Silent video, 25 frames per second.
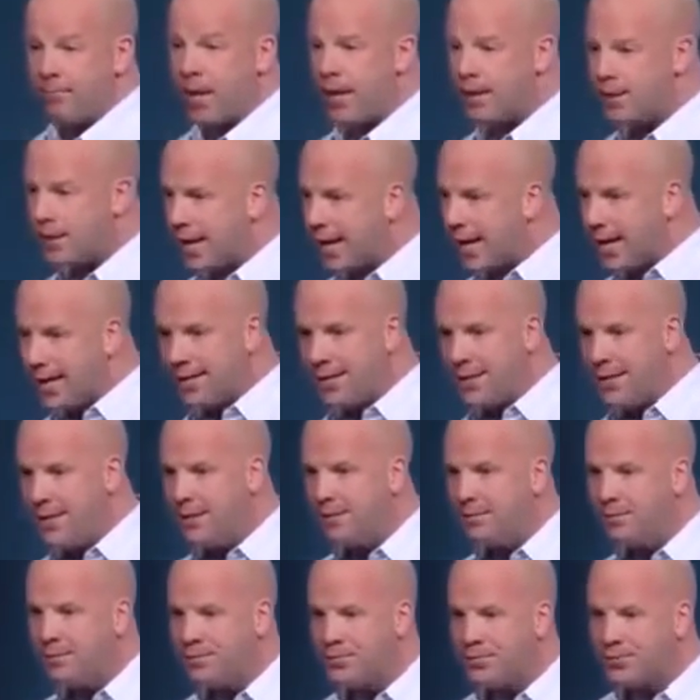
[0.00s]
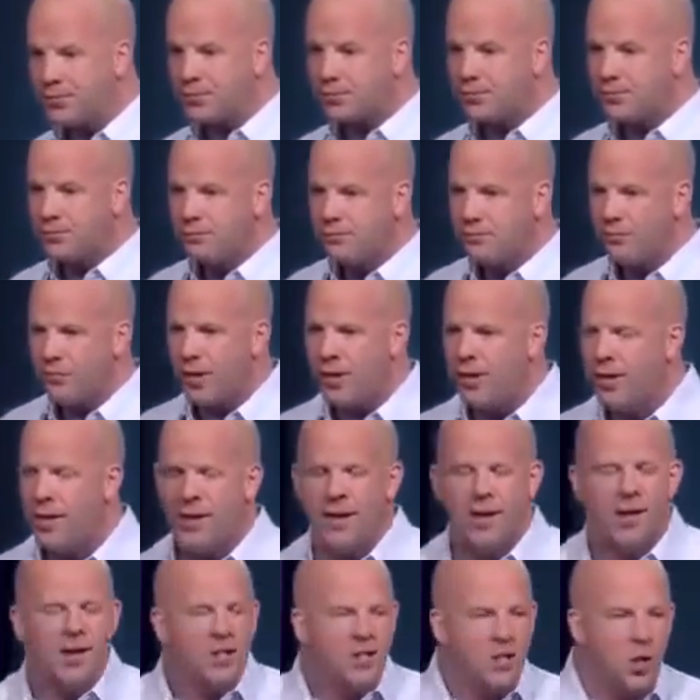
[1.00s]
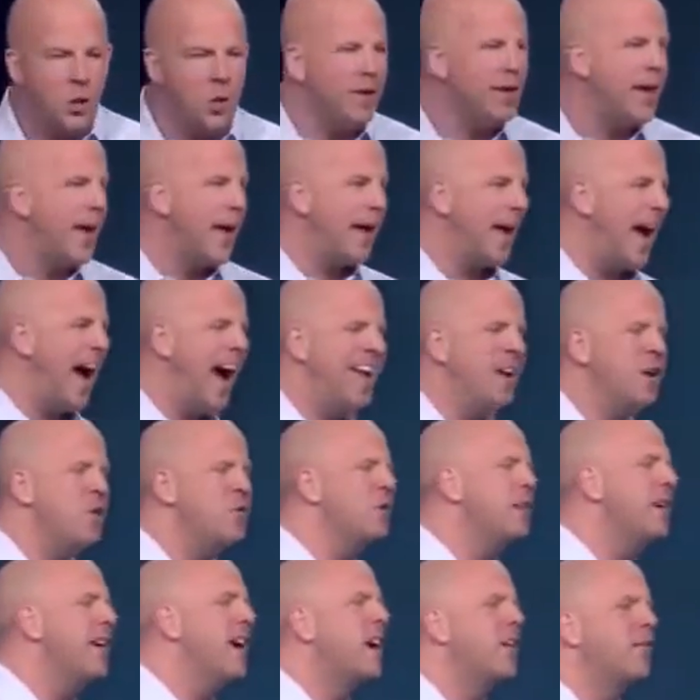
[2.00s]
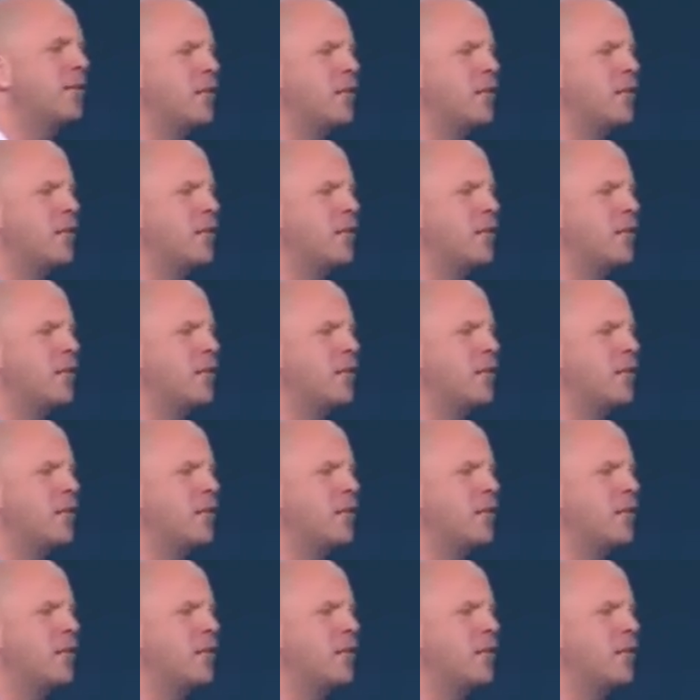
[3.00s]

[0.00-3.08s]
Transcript: Is that easy? 2 a day. I don't care